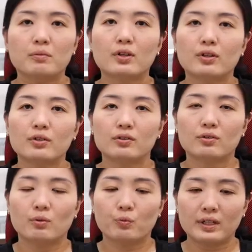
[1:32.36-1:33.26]

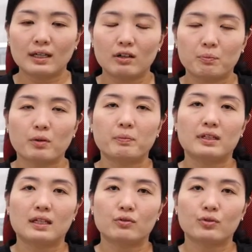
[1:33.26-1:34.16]
because without a proper
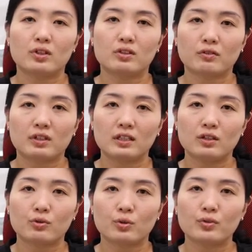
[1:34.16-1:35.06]
diagnosis of
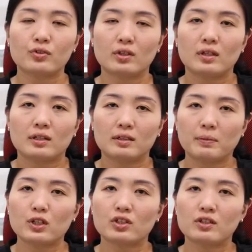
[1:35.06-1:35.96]
kidney stones, the
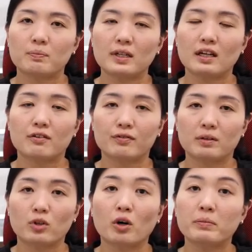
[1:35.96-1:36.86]
patients may
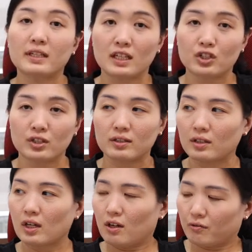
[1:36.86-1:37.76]
have complications.
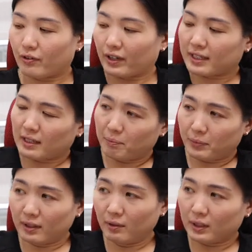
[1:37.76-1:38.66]
For
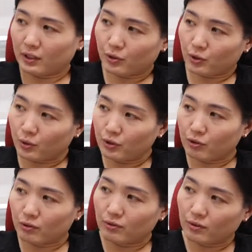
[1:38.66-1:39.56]
example, when the
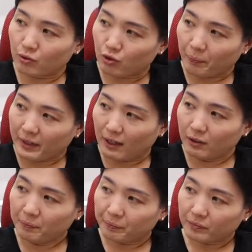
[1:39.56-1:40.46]
stones drop
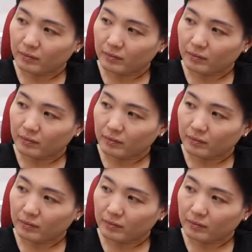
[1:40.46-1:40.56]
down